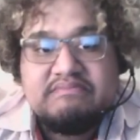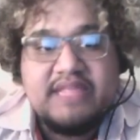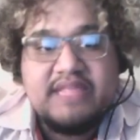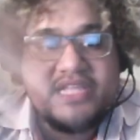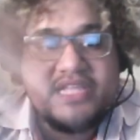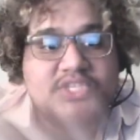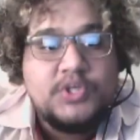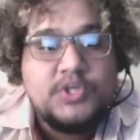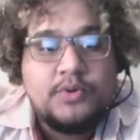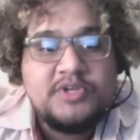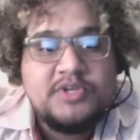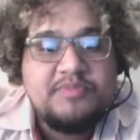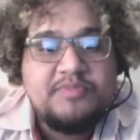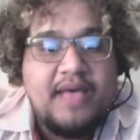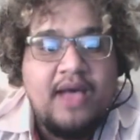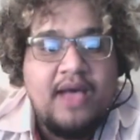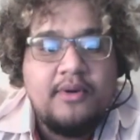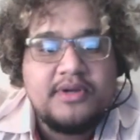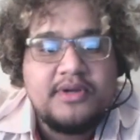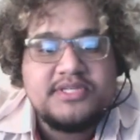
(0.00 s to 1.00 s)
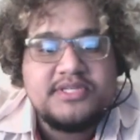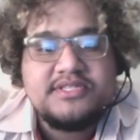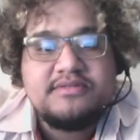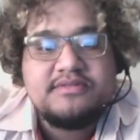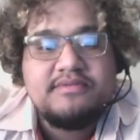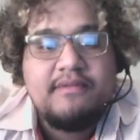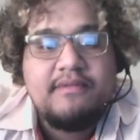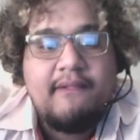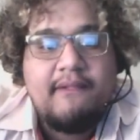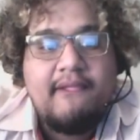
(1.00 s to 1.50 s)
Sora's powers.
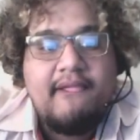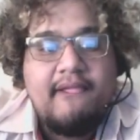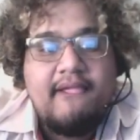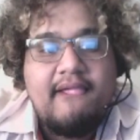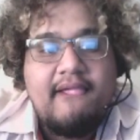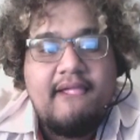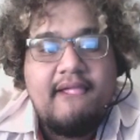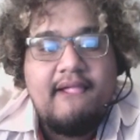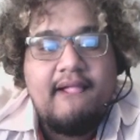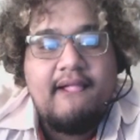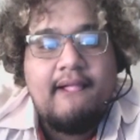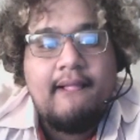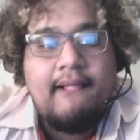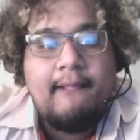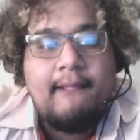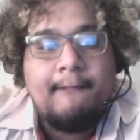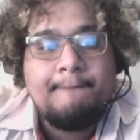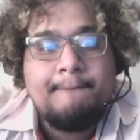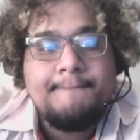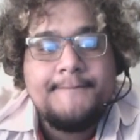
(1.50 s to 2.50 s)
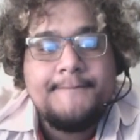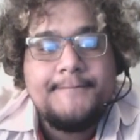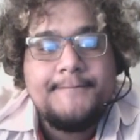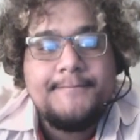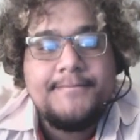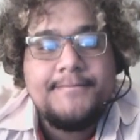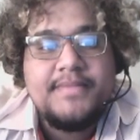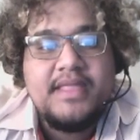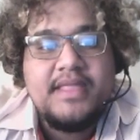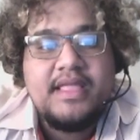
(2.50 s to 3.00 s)

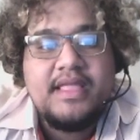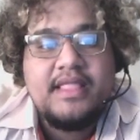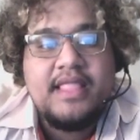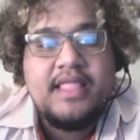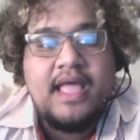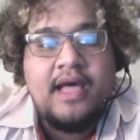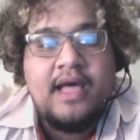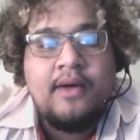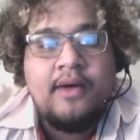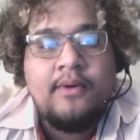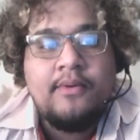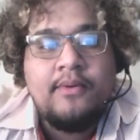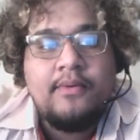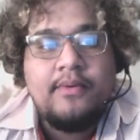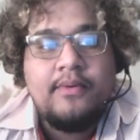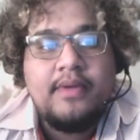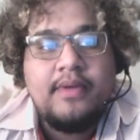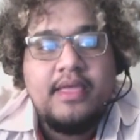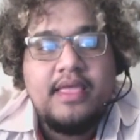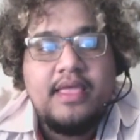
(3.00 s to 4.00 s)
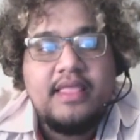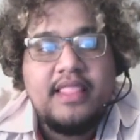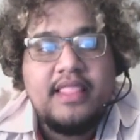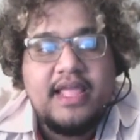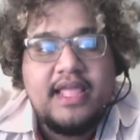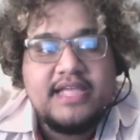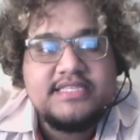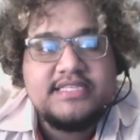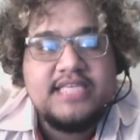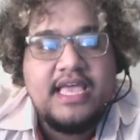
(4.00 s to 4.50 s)
Now,
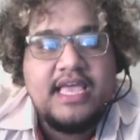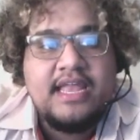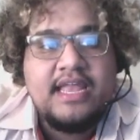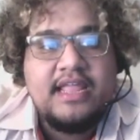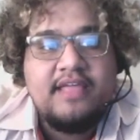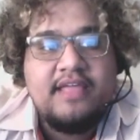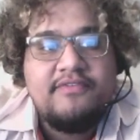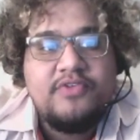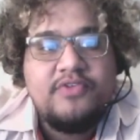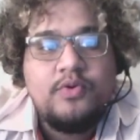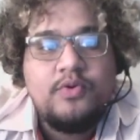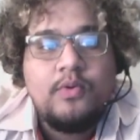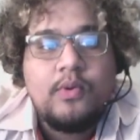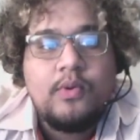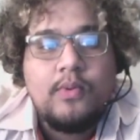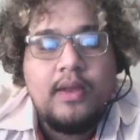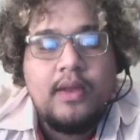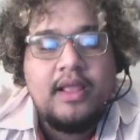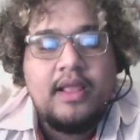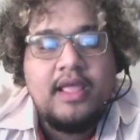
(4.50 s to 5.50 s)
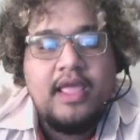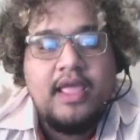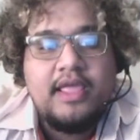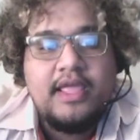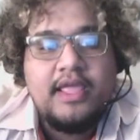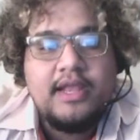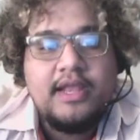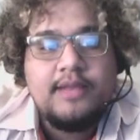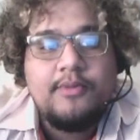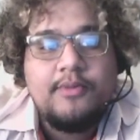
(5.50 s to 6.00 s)
like I said, if you are running a
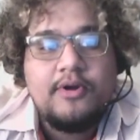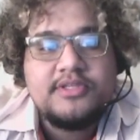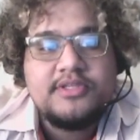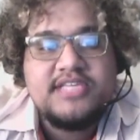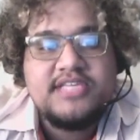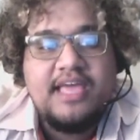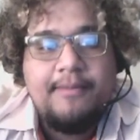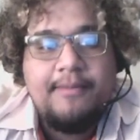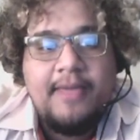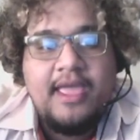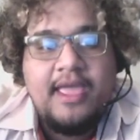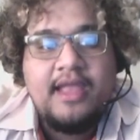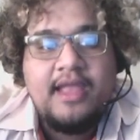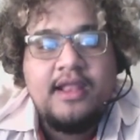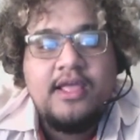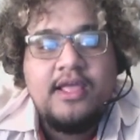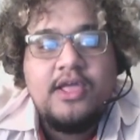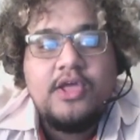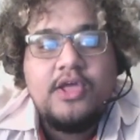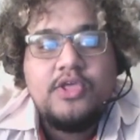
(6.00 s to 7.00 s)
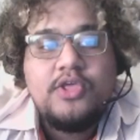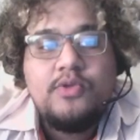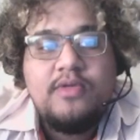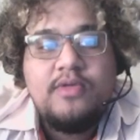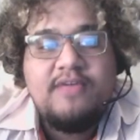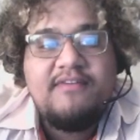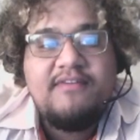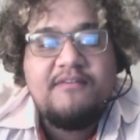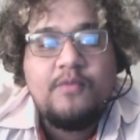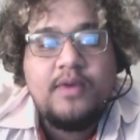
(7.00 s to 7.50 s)
Kingdom Hearts campaign, you
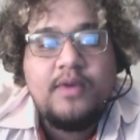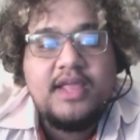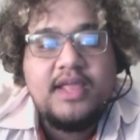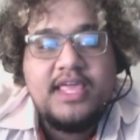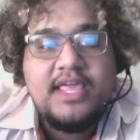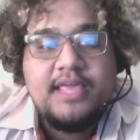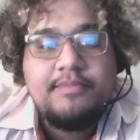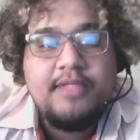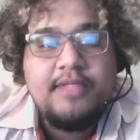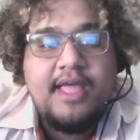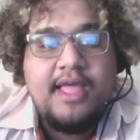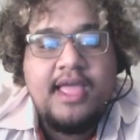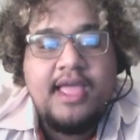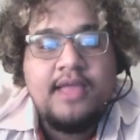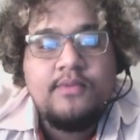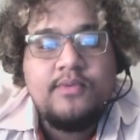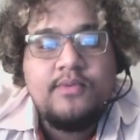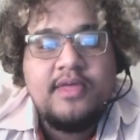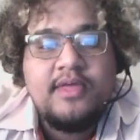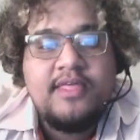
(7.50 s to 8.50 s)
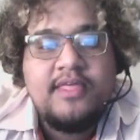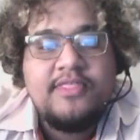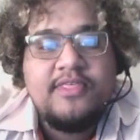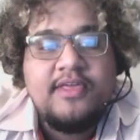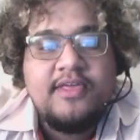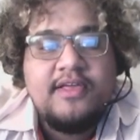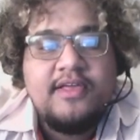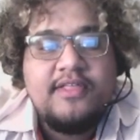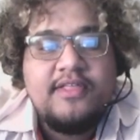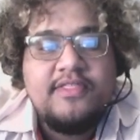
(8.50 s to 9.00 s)
give everyone a Keyblade with
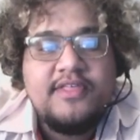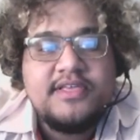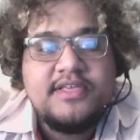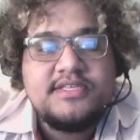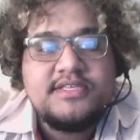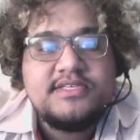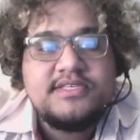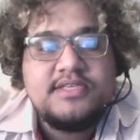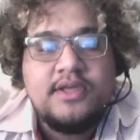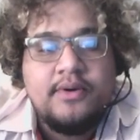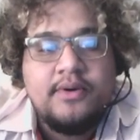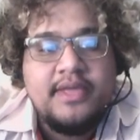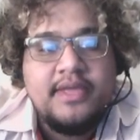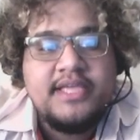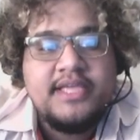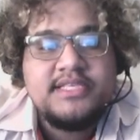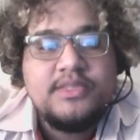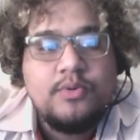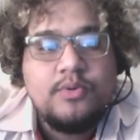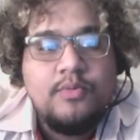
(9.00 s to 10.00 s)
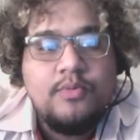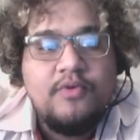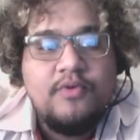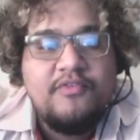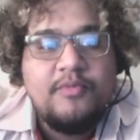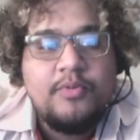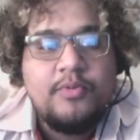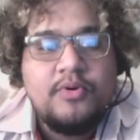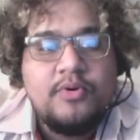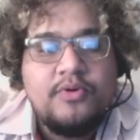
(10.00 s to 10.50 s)
this, easily
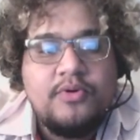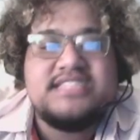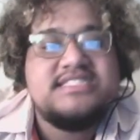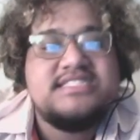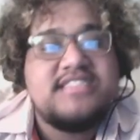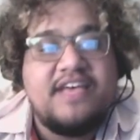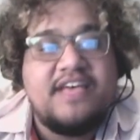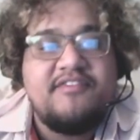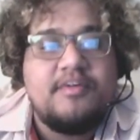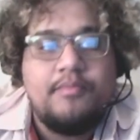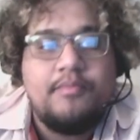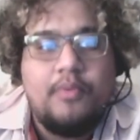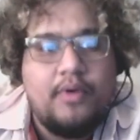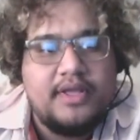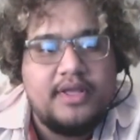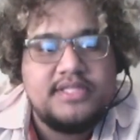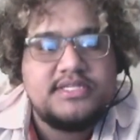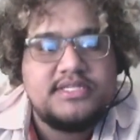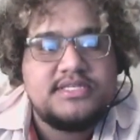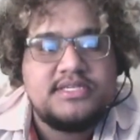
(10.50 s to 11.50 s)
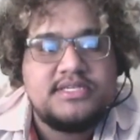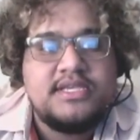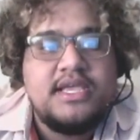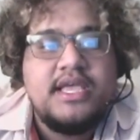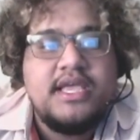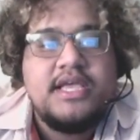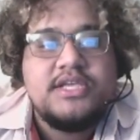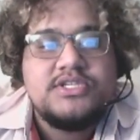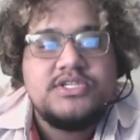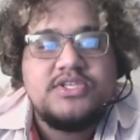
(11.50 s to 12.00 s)
removable 7 points.
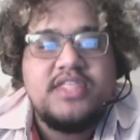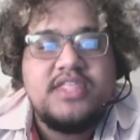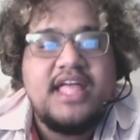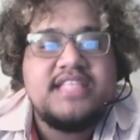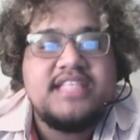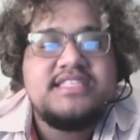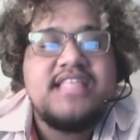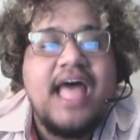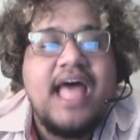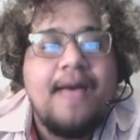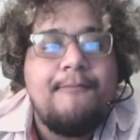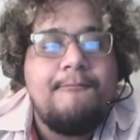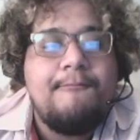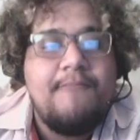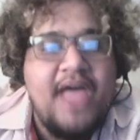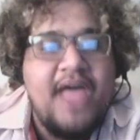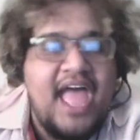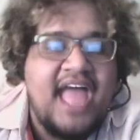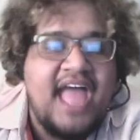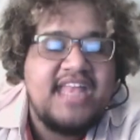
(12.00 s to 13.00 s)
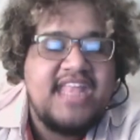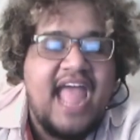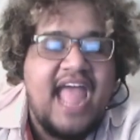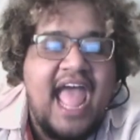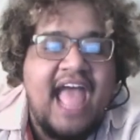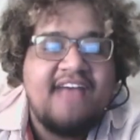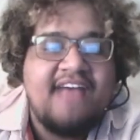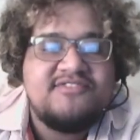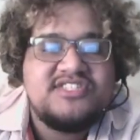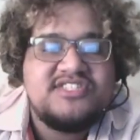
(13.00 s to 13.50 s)
So that's not bad to
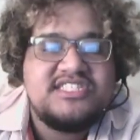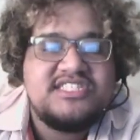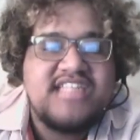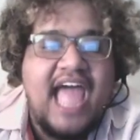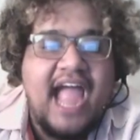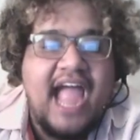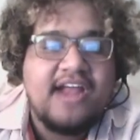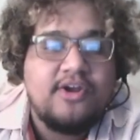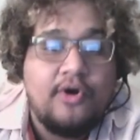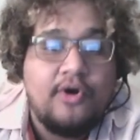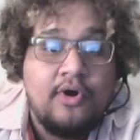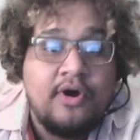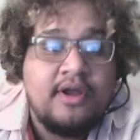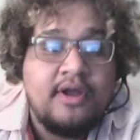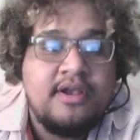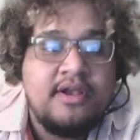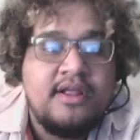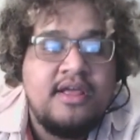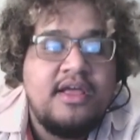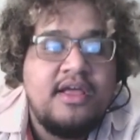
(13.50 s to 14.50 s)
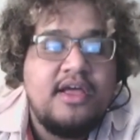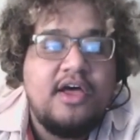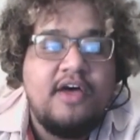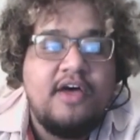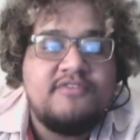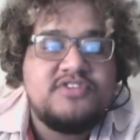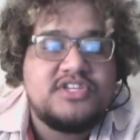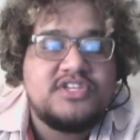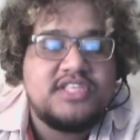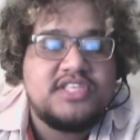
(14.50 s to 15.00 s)
have stacked on,
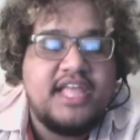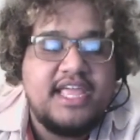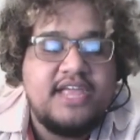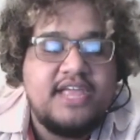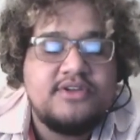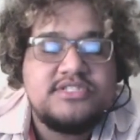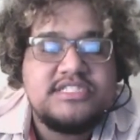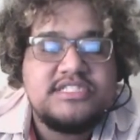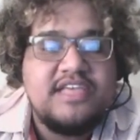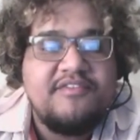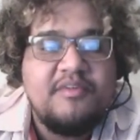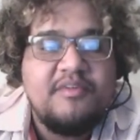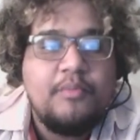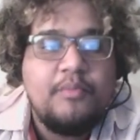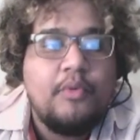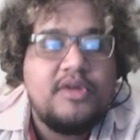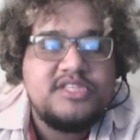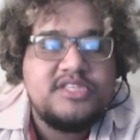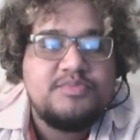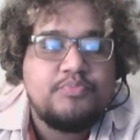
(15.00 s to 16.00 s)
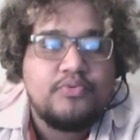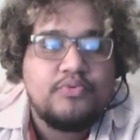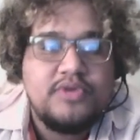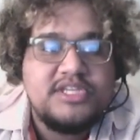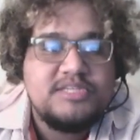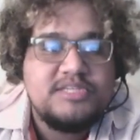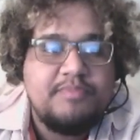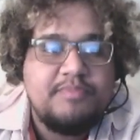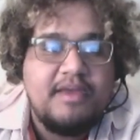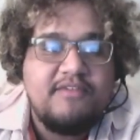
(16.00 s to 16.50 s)
of just like, here's 7 points
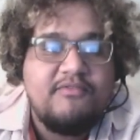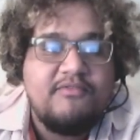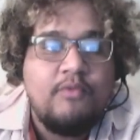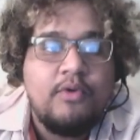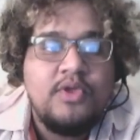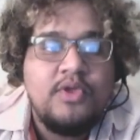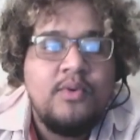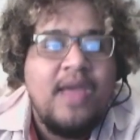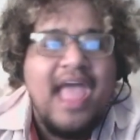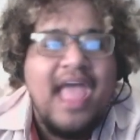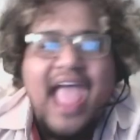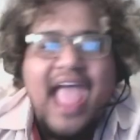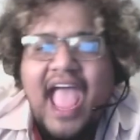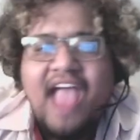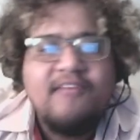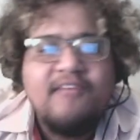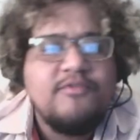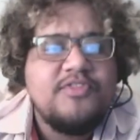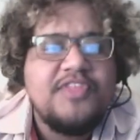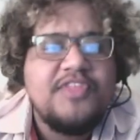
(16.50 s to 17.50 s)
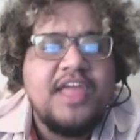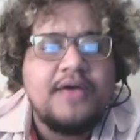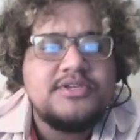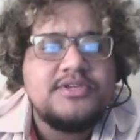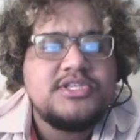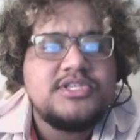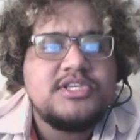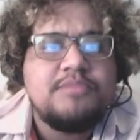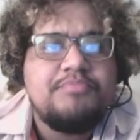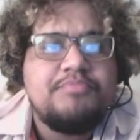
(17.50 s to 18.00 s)
pre-spent for you. Everything
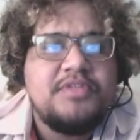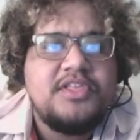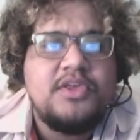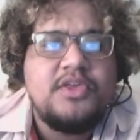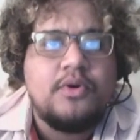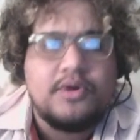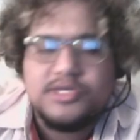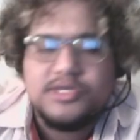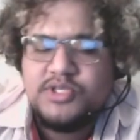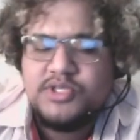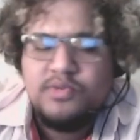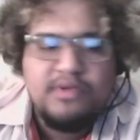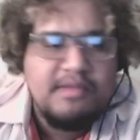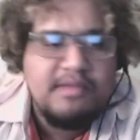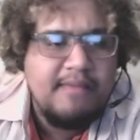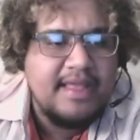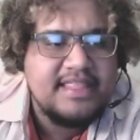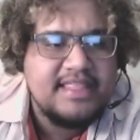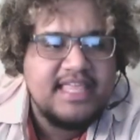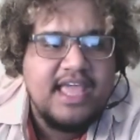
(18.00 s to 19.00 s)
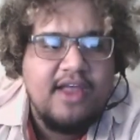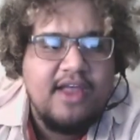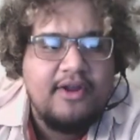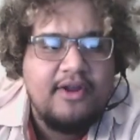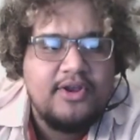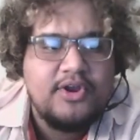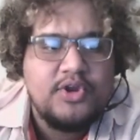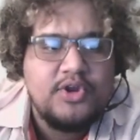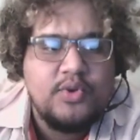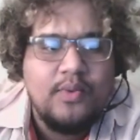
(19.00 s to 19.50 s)
else is completely yours. You can make the
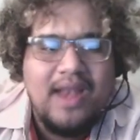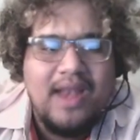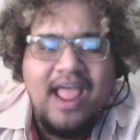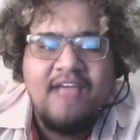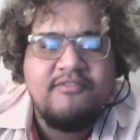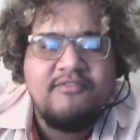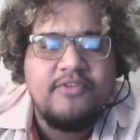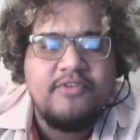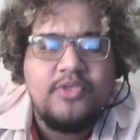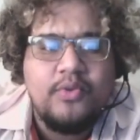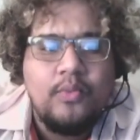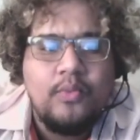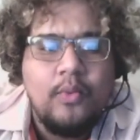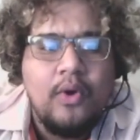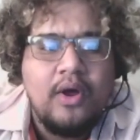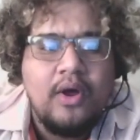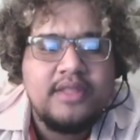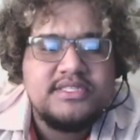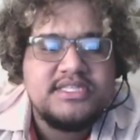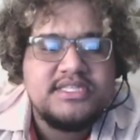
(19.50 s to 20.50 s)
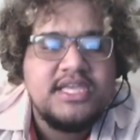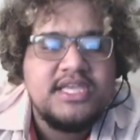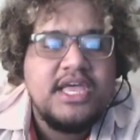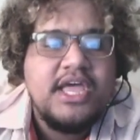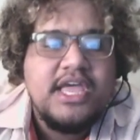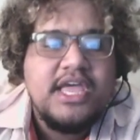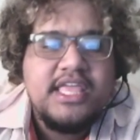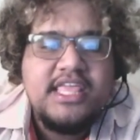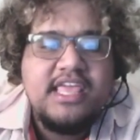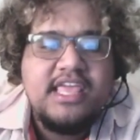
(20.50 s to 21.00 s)
character do whatever you want,
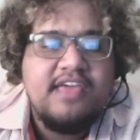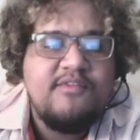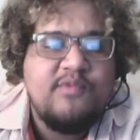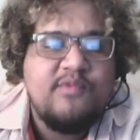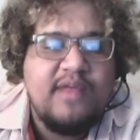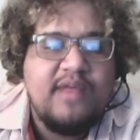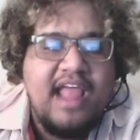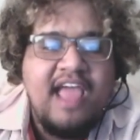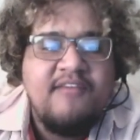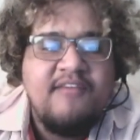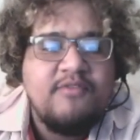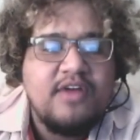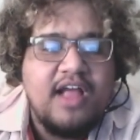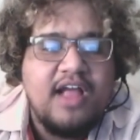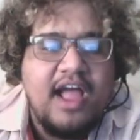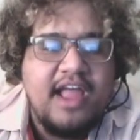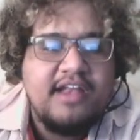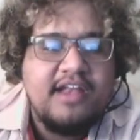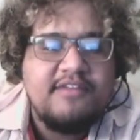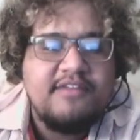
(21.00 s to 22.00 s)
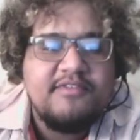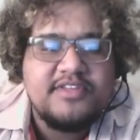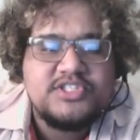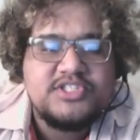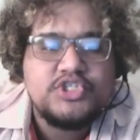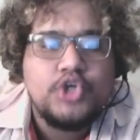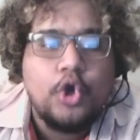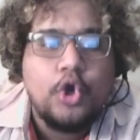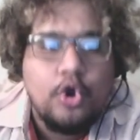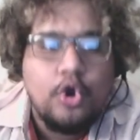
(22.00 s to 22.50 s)
give whatever kind of
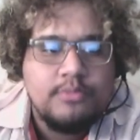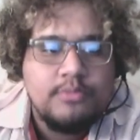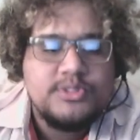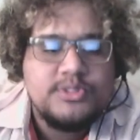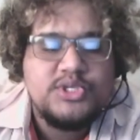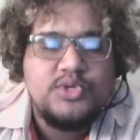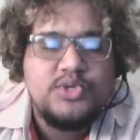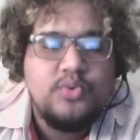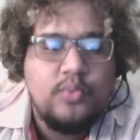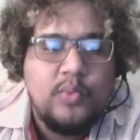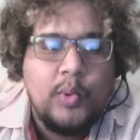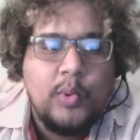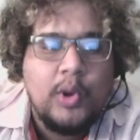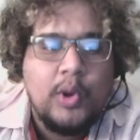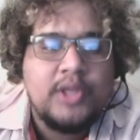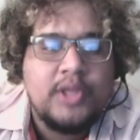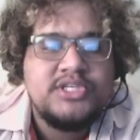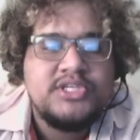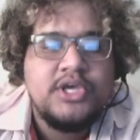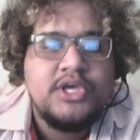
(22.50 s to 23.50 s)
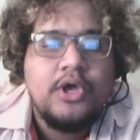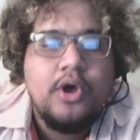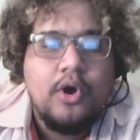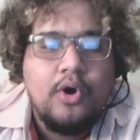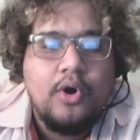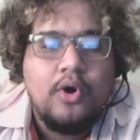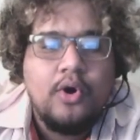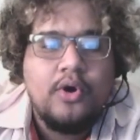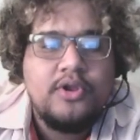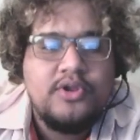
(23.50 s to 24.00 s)
charms you want
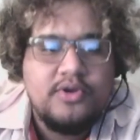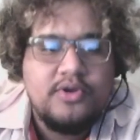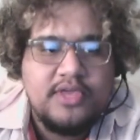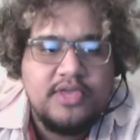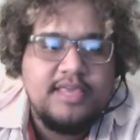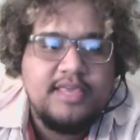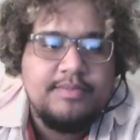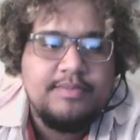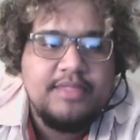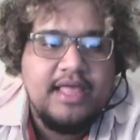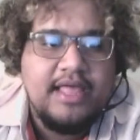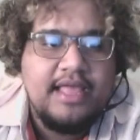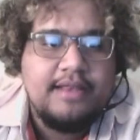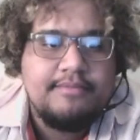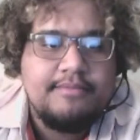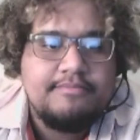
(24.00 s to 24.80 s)
on your Keyblade.